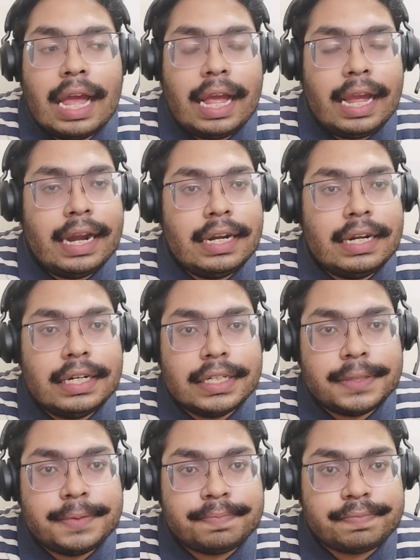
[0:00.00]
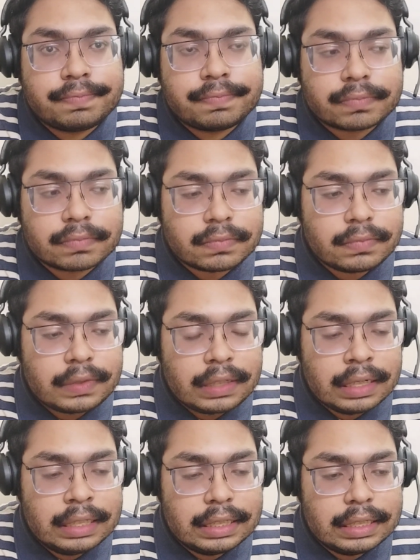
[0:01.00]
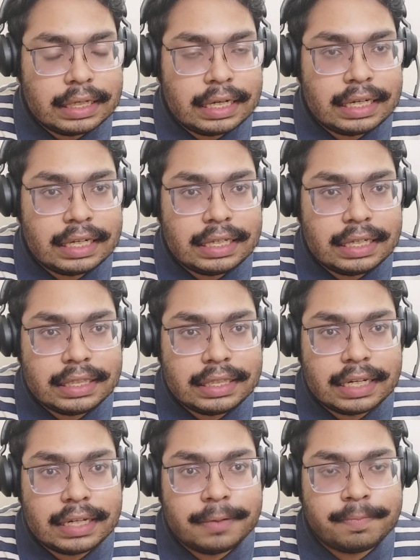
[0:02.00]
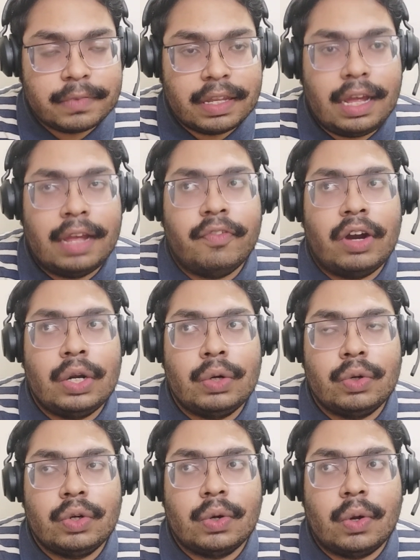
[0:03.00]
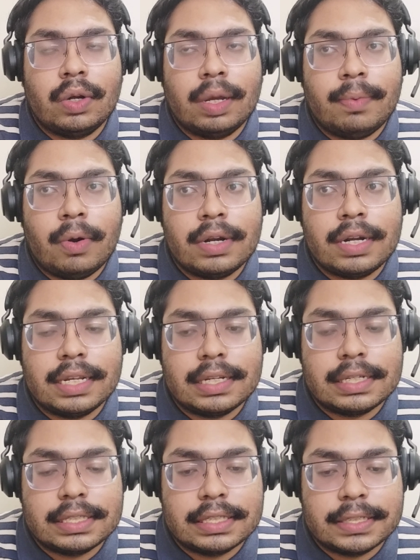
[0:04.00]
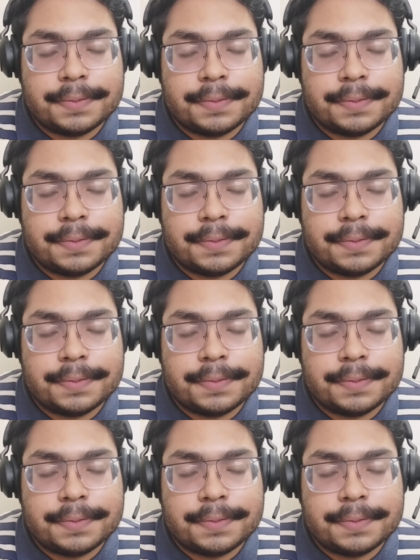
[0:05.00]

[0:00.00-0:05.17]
And another thing I want to talk about is